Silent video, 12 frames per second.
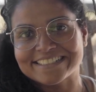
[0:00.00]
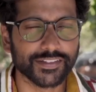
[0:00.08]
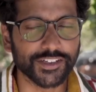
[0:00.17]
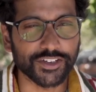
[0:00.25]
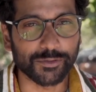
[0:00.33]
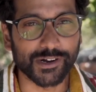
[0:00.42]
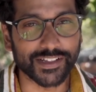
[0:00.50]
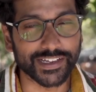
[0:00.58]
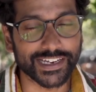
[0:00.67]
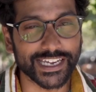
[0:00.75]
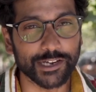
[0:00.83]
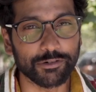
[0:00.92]
This is one of the
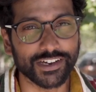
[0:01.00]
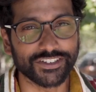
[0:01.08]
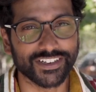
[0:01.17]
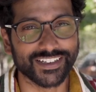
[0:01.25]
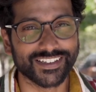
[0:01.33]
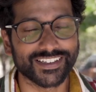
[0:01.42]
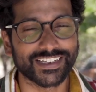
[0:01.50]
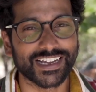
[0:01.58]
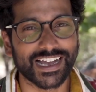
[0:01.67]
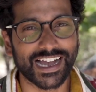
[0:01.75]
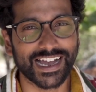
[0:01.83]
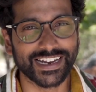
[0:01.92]
key questions
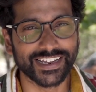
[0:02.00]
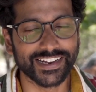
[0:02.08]
and